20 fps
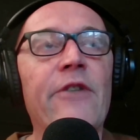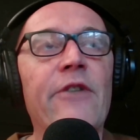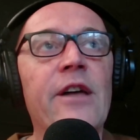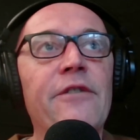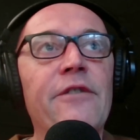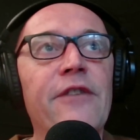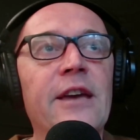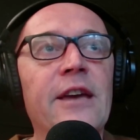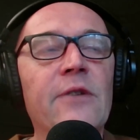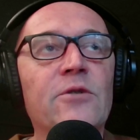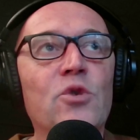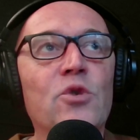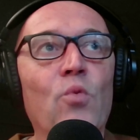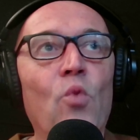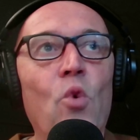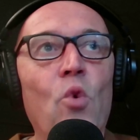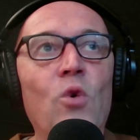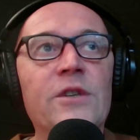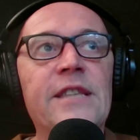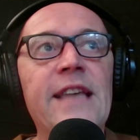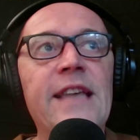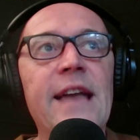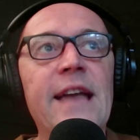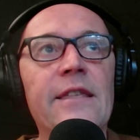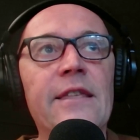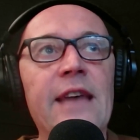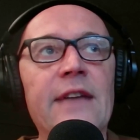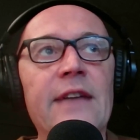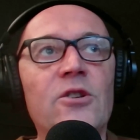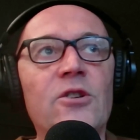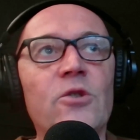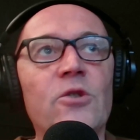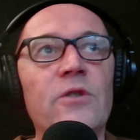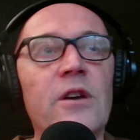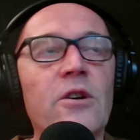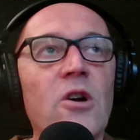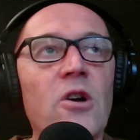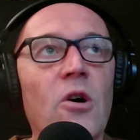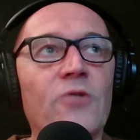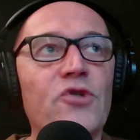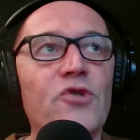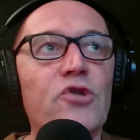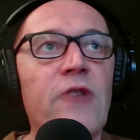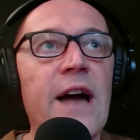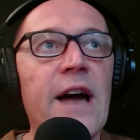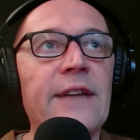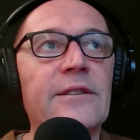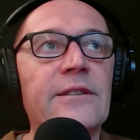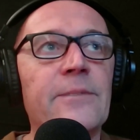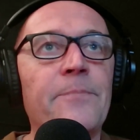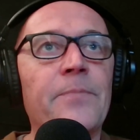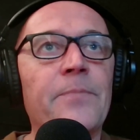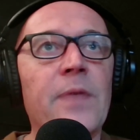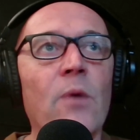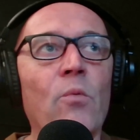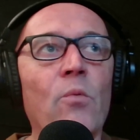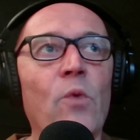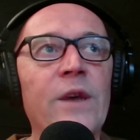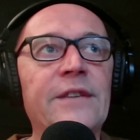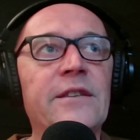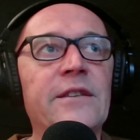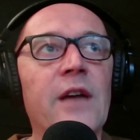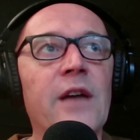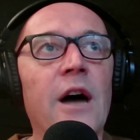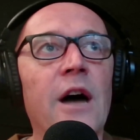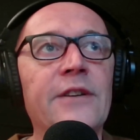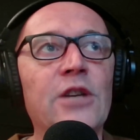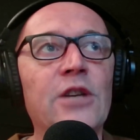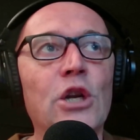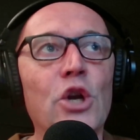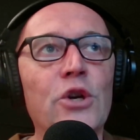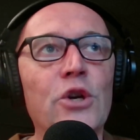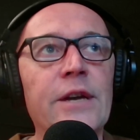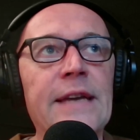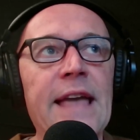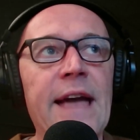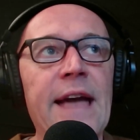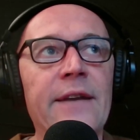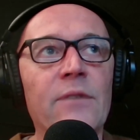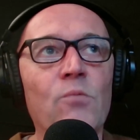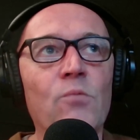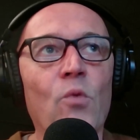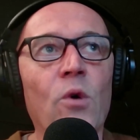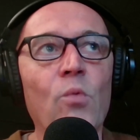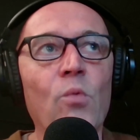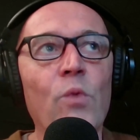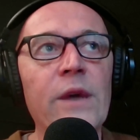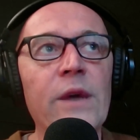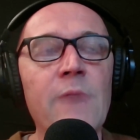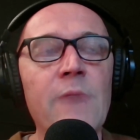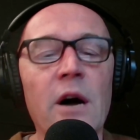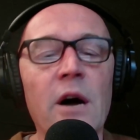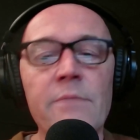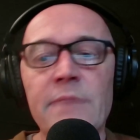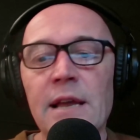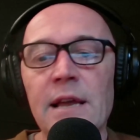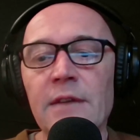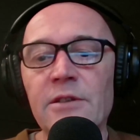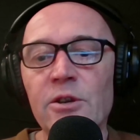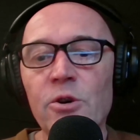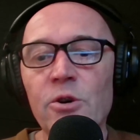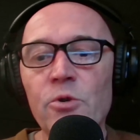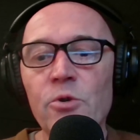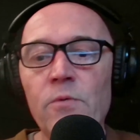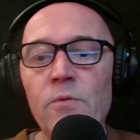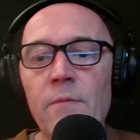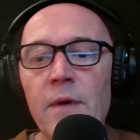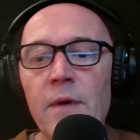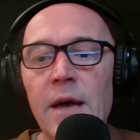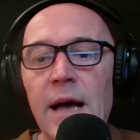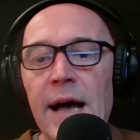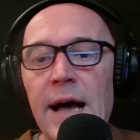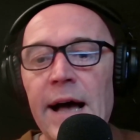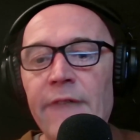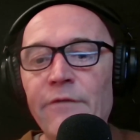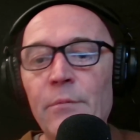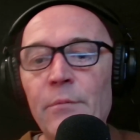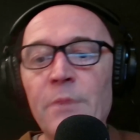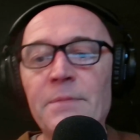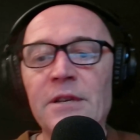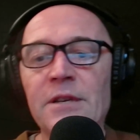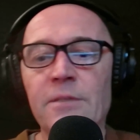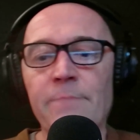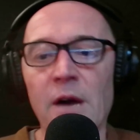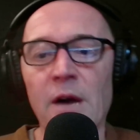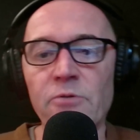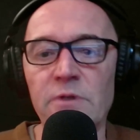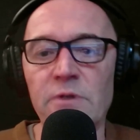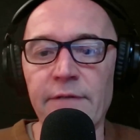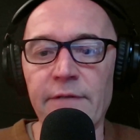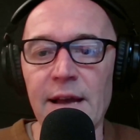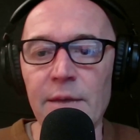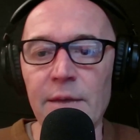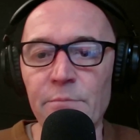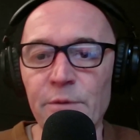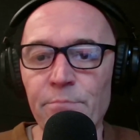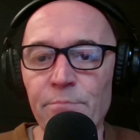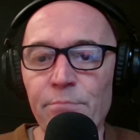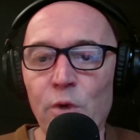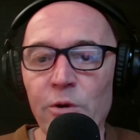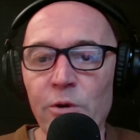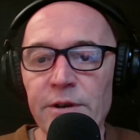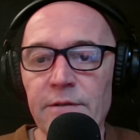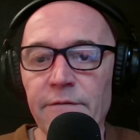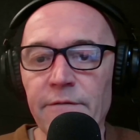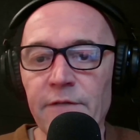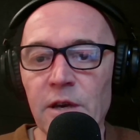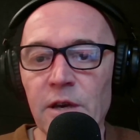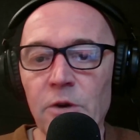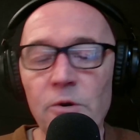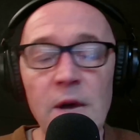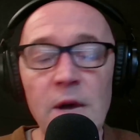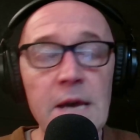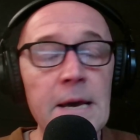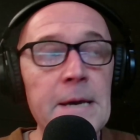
And I think towards the end of that 2-year contract, we started to look again at what we might be able to do from a bespoke development point of view.